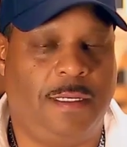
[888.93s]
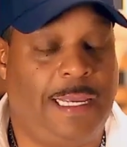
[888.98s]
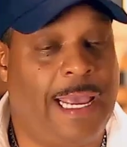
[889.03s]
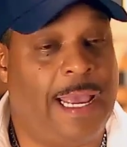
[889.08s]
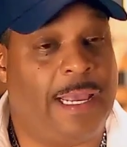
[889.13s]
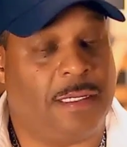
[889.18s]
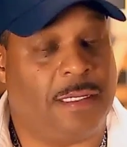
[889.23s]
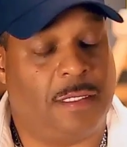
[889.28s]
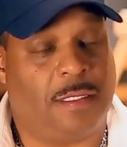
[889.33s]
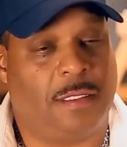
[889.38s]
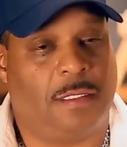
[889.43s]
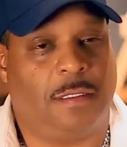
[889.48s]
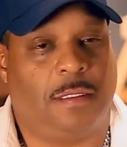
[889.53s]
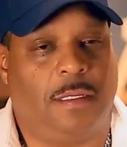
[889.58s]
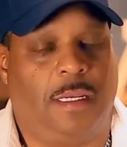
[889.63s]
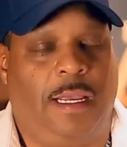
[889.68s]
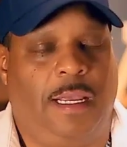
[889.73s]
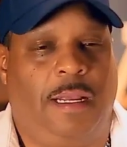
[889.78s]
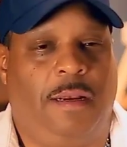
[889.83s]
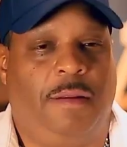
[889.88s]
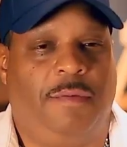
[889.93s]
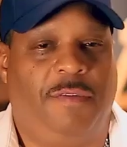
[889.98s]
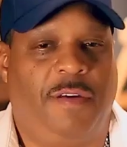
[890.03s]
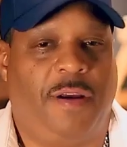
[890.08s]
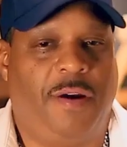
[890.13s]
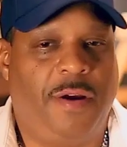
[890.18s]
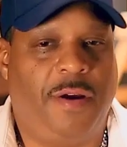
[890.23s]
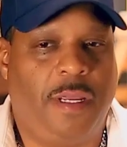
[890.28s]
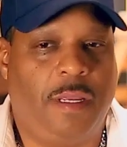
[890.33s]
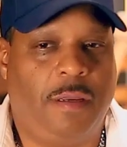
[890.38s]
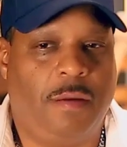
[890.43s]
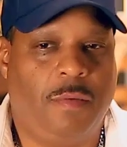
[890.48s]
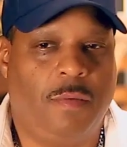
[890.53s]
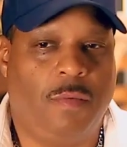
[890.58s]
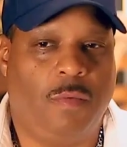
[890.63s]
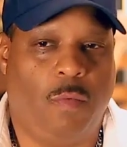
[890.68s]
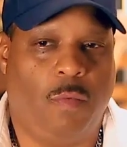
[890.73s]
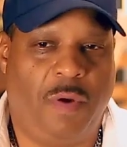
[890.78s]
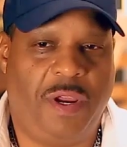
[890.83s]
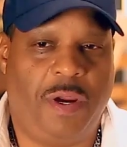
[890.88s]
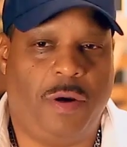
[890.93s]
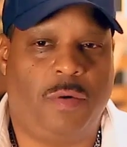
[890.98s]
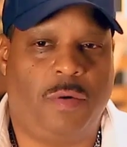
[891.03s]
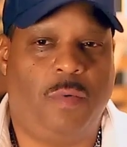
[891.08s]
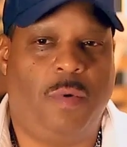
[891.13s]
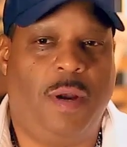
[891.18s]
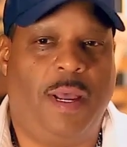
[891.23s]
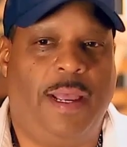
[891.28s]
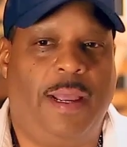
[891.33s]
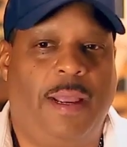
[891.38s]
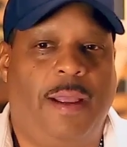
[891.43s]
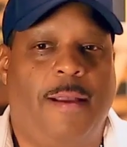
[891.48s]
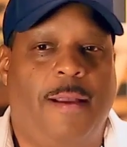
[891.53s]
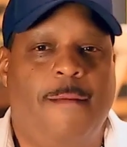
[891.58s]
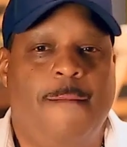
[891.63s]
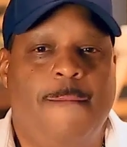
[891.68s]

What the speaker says: Yes, in a very weird way.